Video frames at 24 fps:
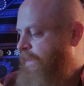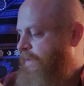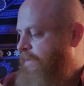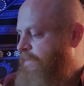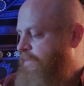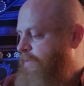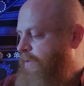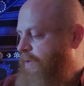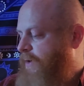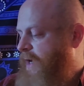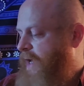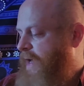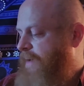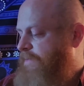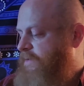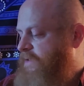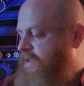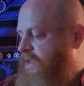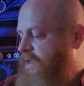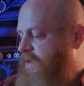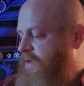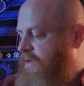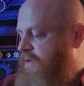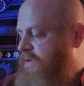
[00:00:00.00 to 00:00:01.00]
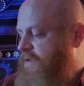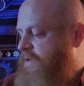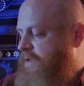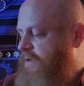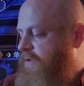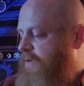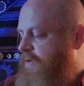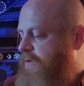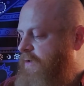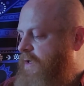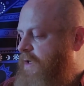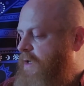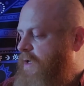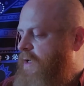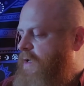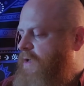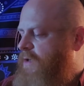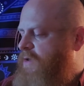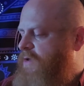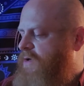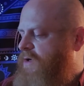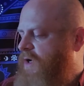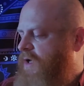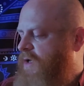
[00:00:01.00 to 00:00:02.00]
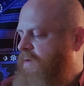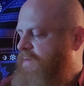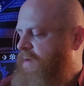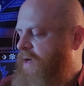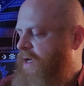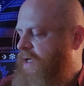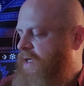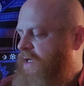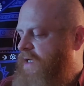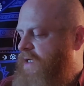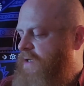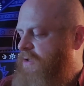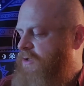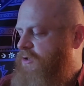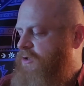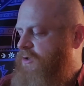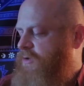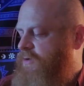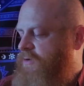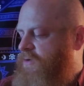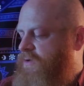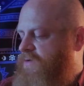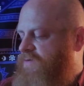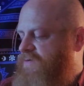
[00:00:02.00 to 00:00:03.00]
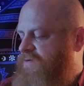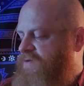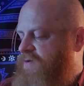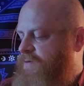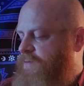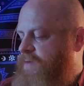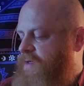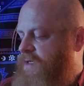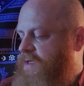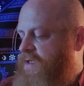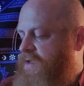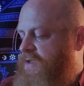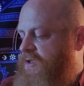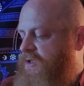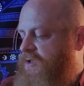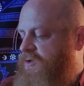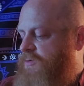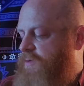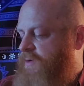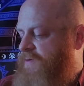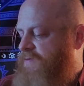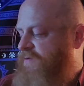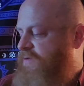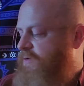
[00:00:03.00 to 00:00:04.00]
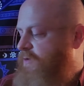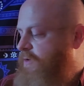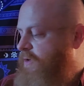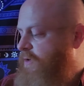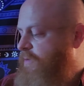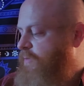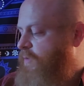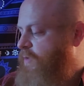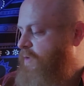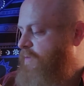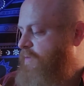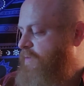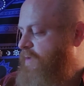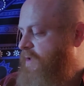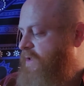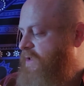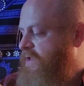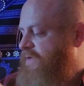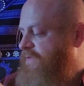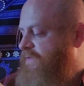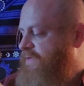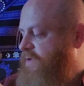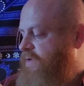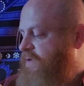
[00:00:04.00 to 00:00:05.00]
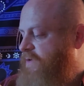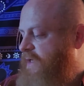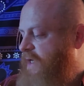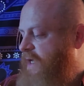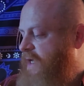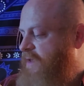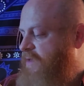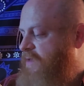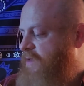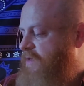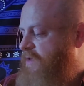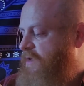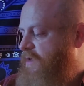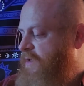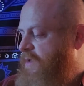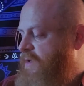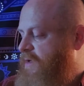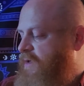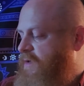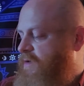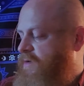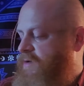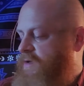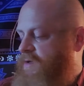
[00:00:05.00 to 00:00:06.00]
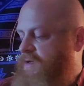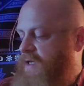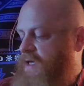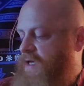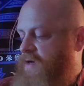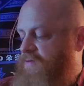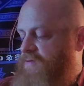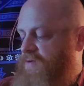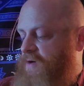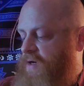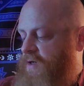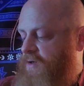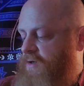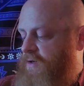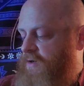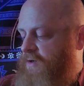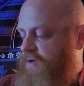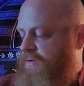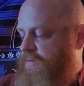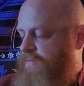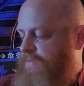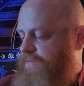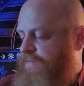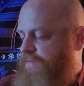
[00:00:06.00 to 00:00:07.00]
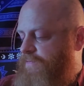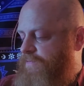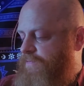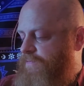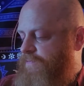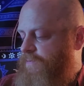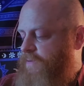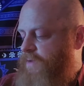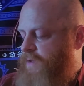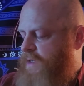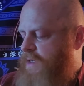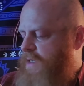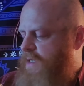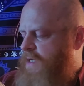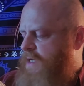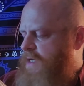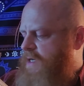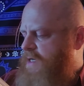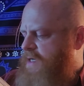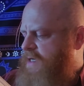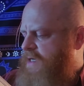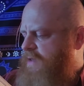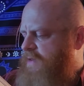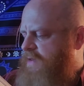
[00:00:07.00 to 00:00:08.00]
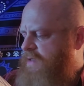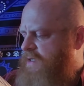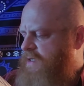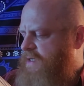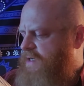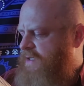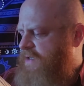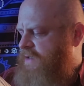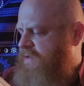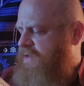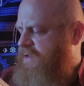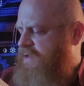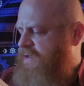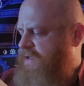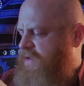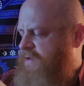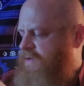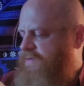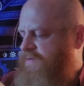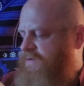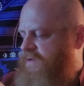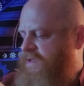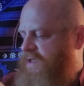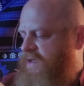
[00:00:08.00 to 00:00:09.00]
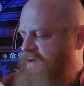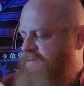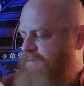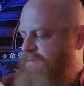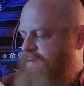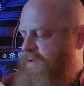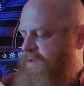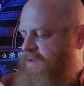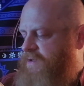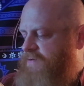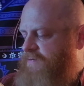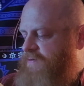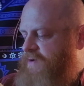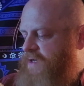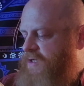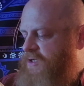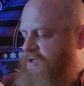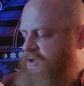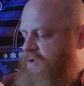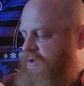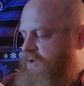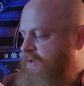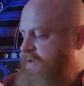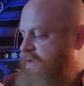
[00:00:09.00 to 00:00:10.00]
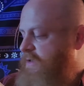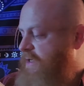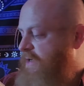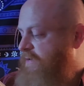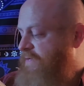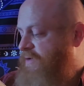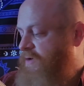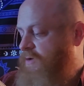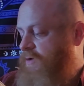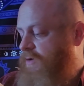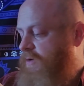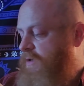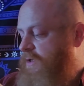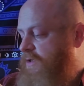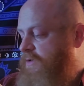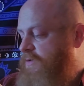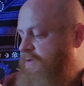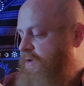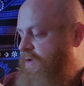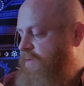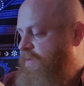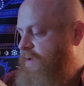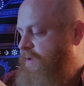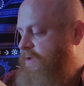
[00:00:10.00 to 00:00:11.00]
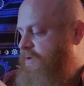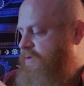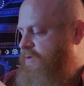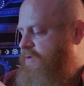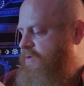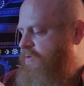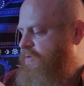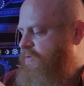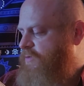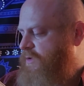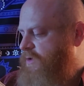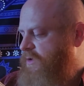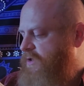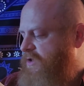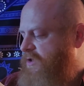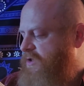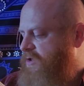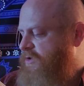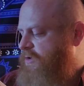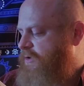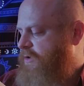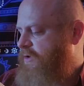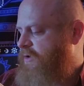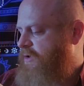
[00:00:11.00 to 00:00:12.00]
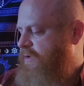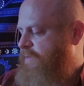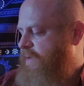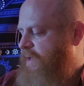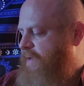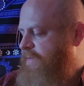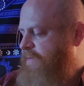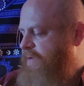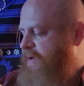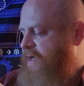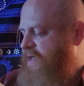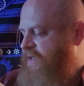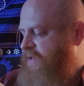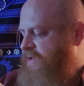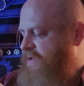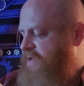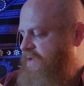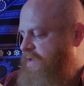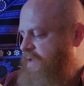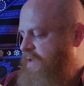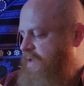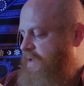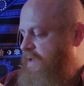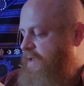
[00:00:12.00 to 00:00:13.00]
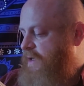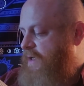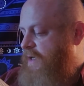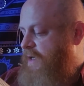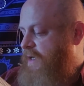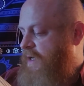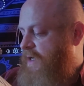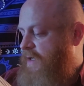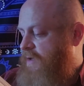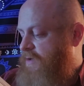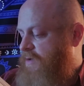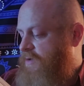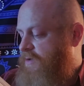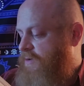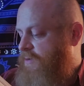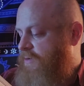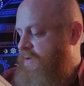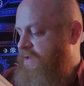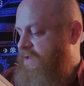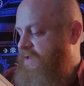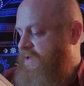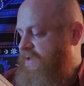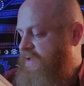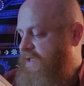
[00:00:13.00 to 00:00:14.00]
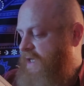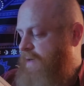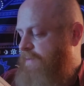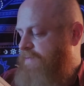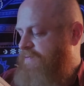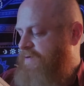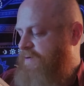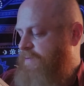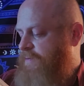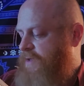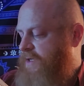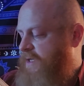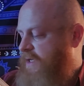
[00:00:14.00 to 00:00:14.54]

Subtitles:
Perhaps, I considered, the Almighty had chosen for me a swifter and more merciful death than that of hunger. Yet the instinct of self-preservation, never wholly dormant, was stirred in my breast, and though escape from the